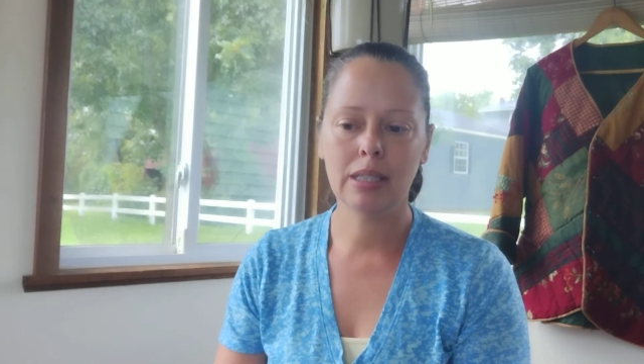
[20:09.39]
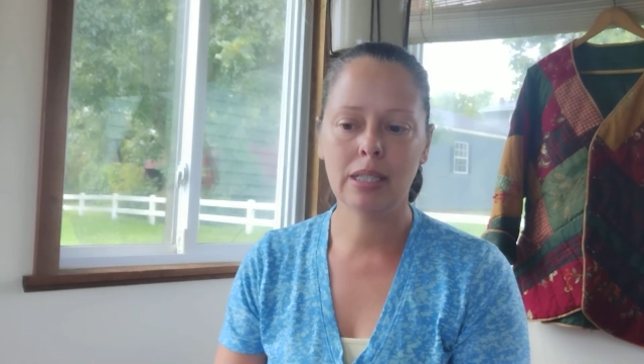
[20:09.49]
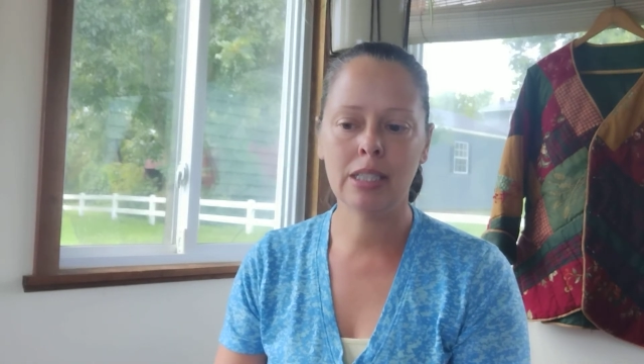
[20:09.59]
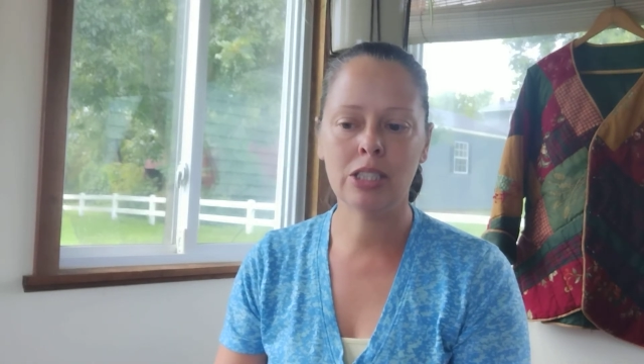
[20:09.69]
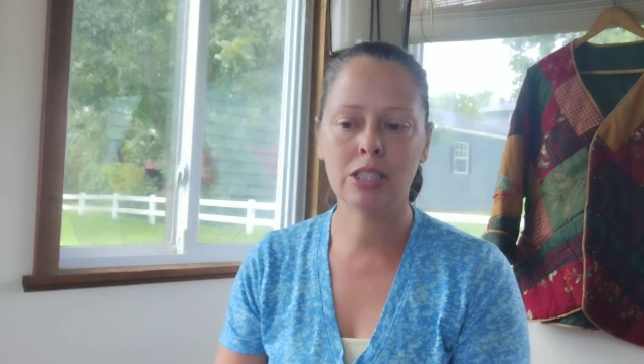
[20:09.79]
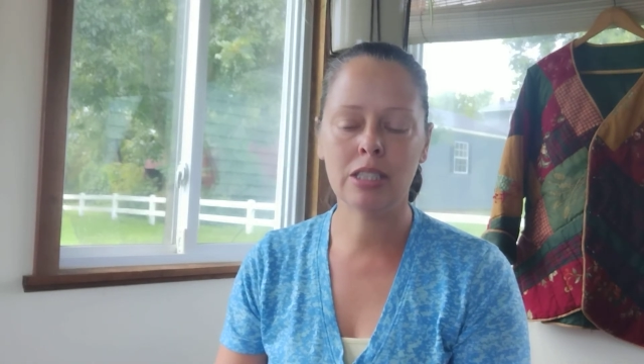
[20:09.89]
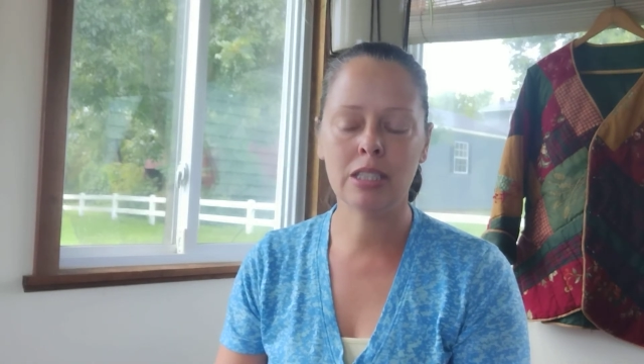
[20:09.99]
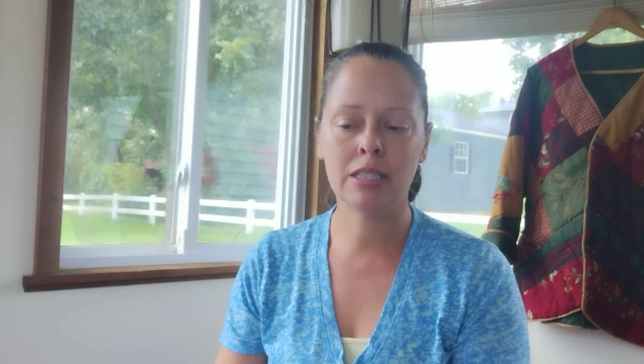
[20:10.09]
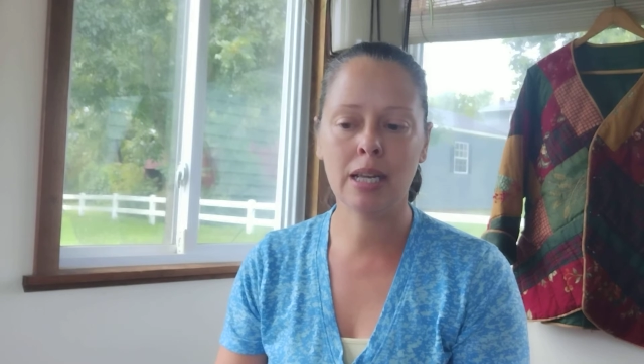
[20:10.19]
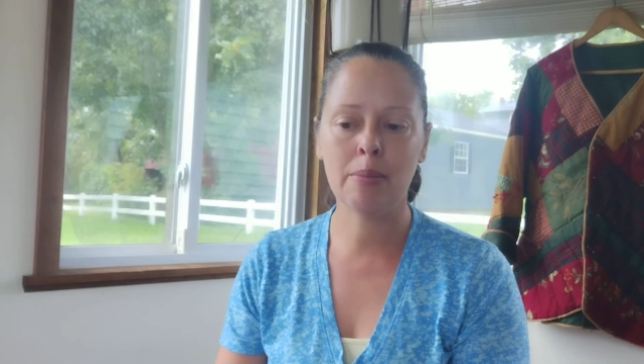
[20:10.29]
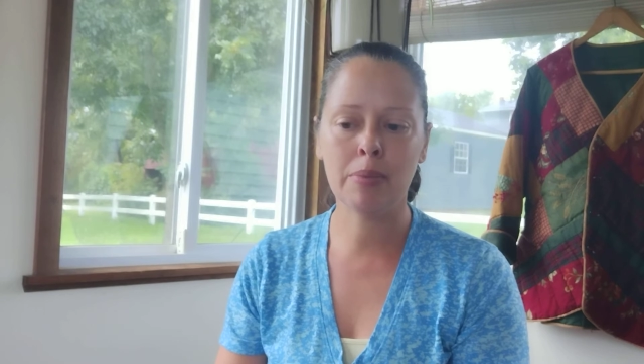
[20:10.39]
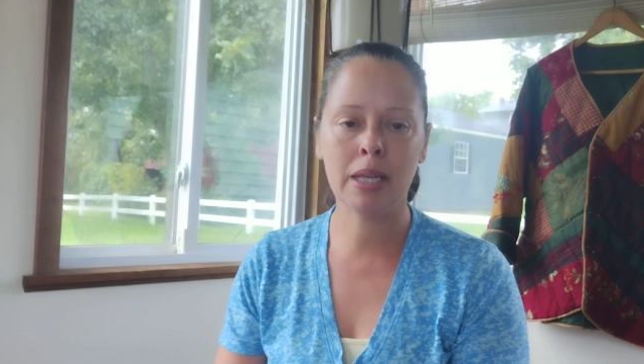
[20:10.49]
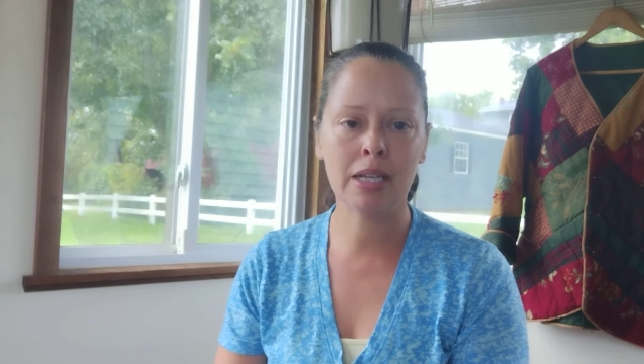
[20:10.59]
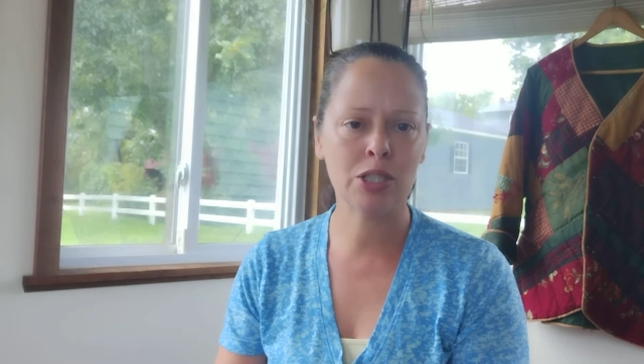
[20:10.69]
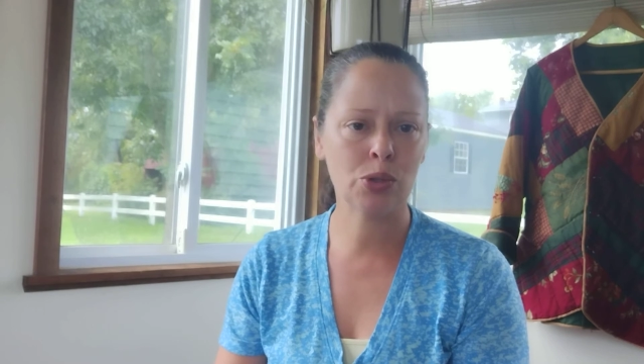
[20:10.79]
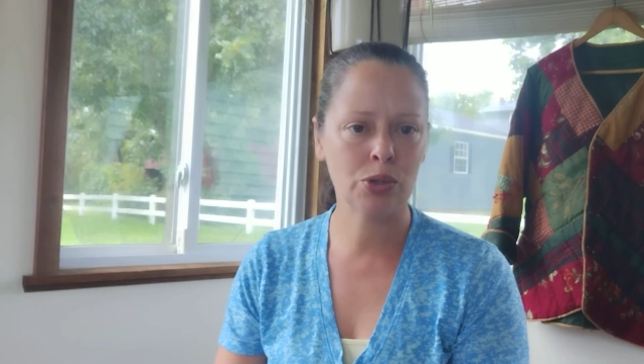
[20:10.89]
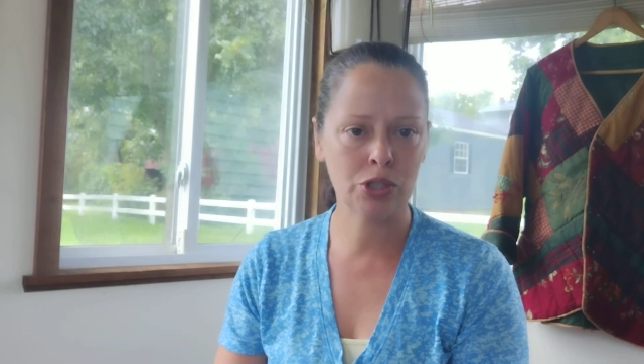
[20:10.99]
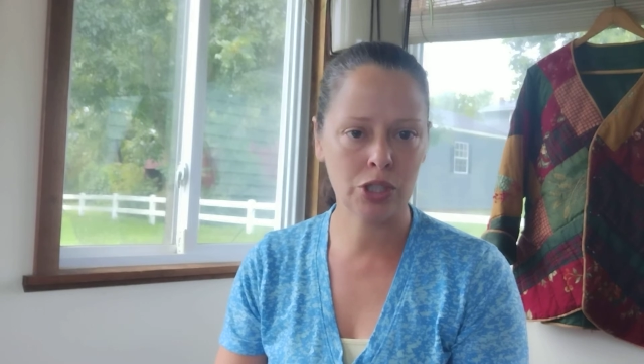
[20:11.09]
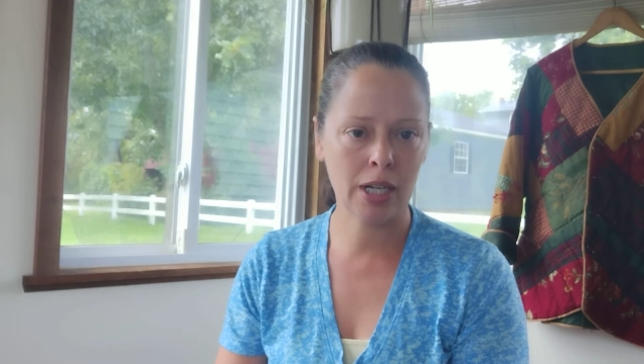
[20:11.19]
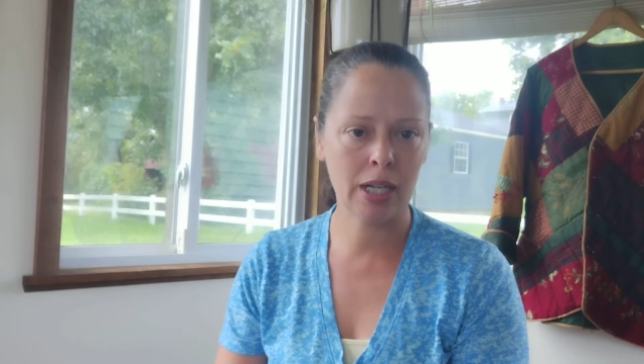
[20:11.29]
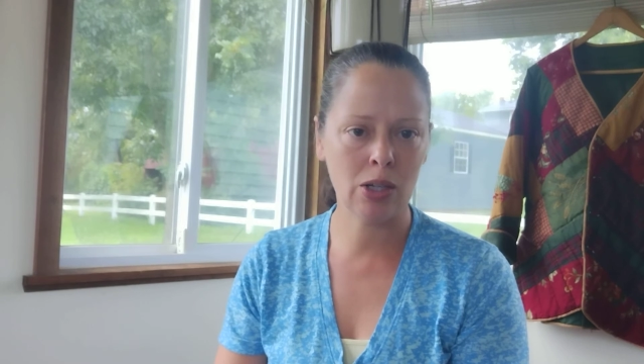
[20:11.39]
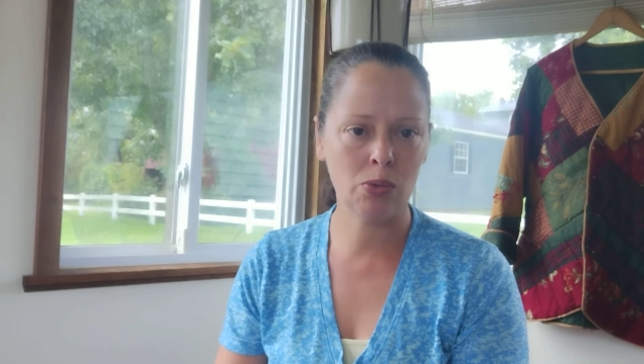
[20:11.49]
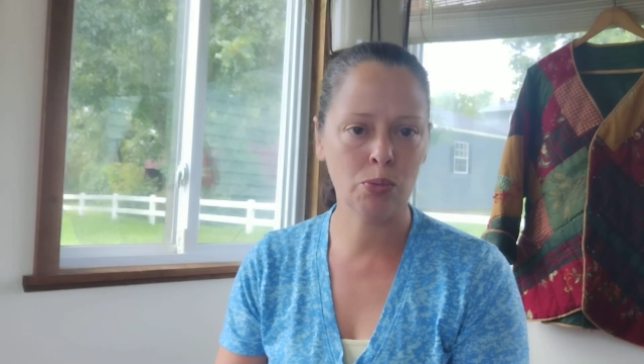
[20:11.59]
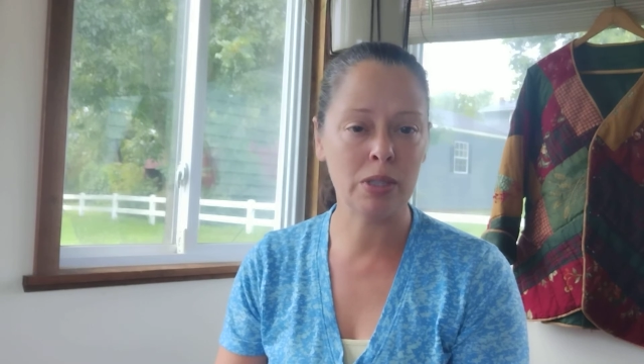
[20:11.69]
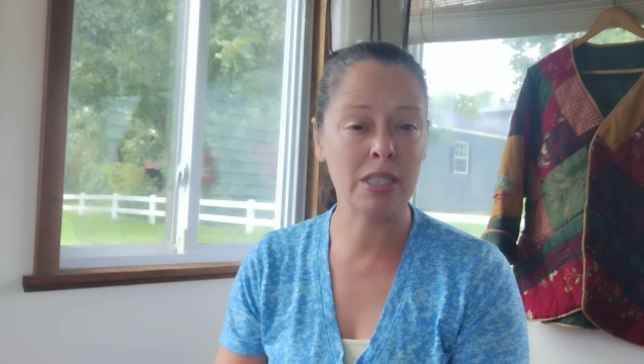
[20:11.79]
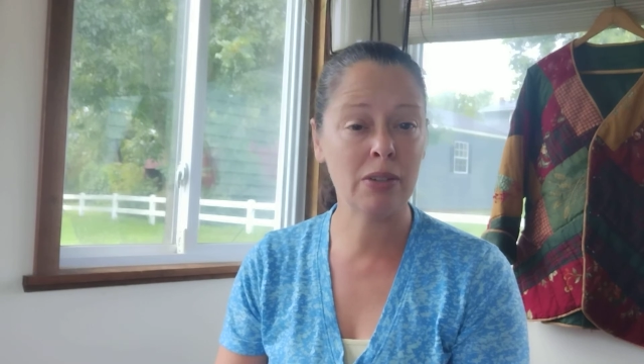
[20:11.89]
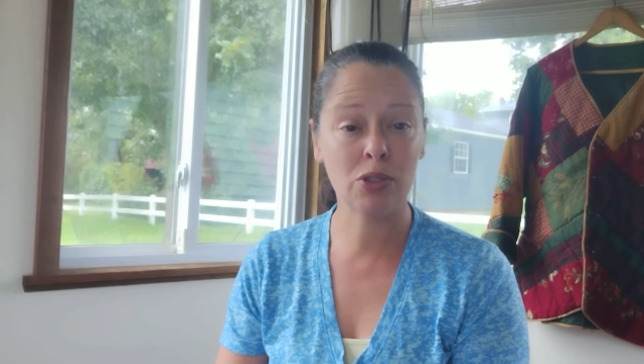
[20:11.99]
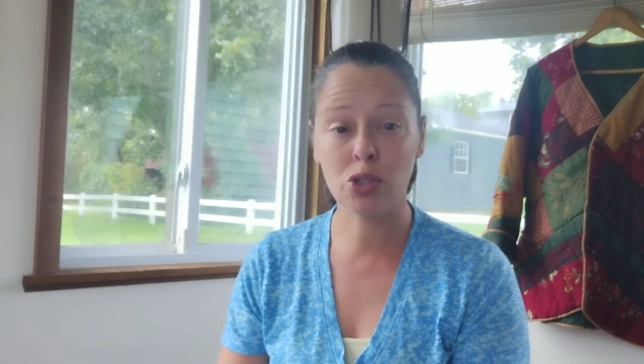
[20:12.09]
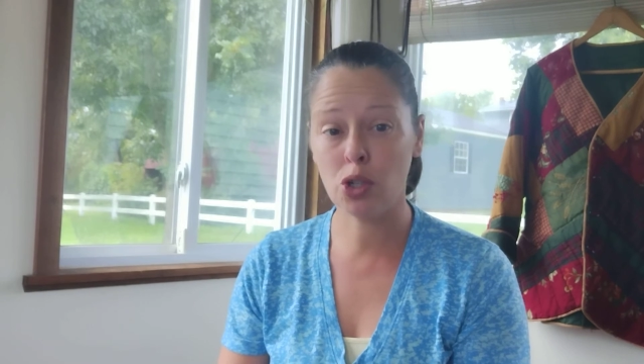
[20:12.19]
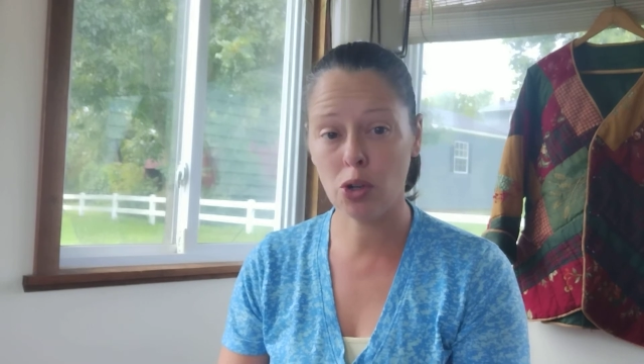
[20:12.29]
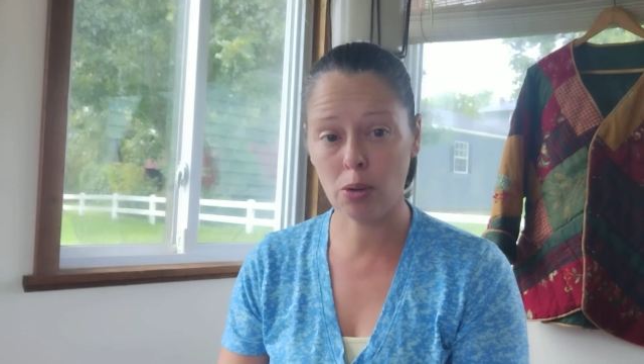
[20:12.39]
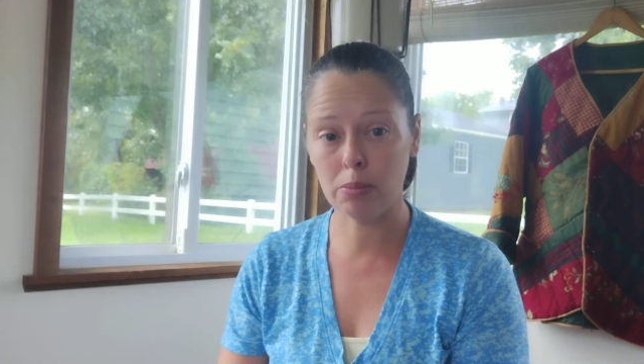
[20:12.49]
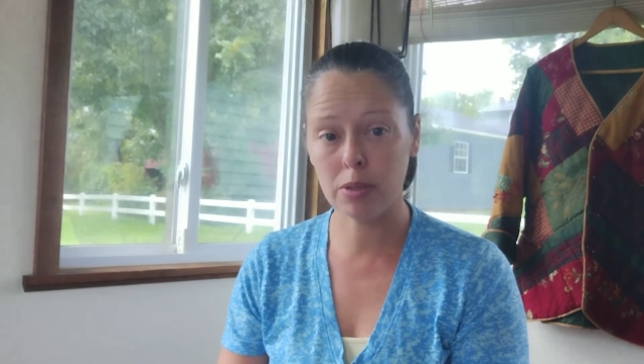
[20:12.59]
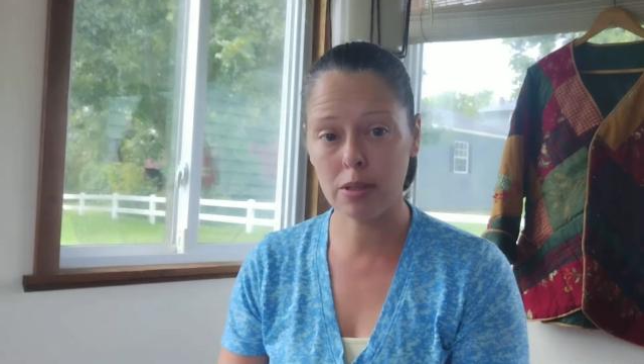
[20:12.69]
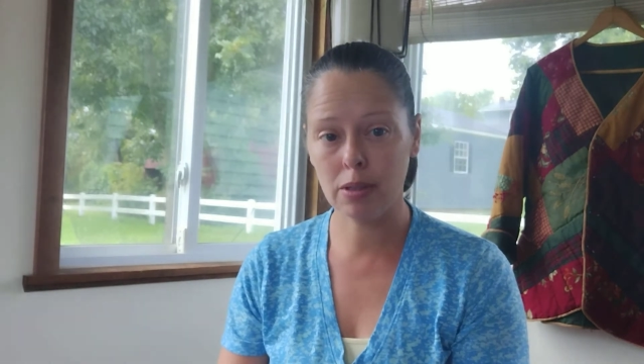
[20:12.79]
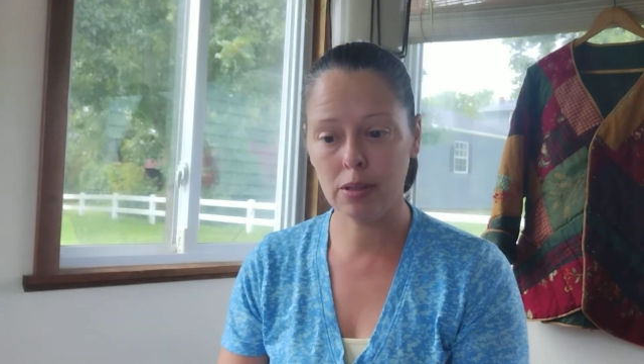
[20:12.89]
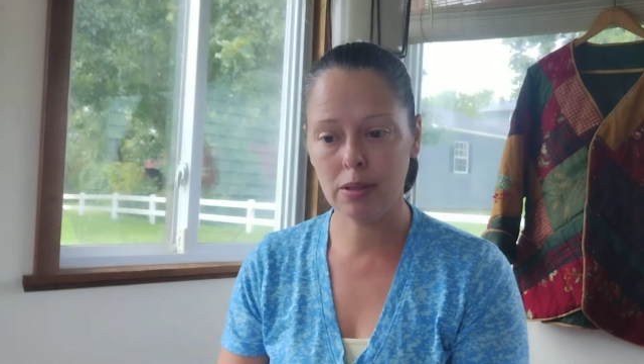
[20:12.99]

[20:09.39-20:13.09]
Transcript: it's the same thing as crocheting with different terms.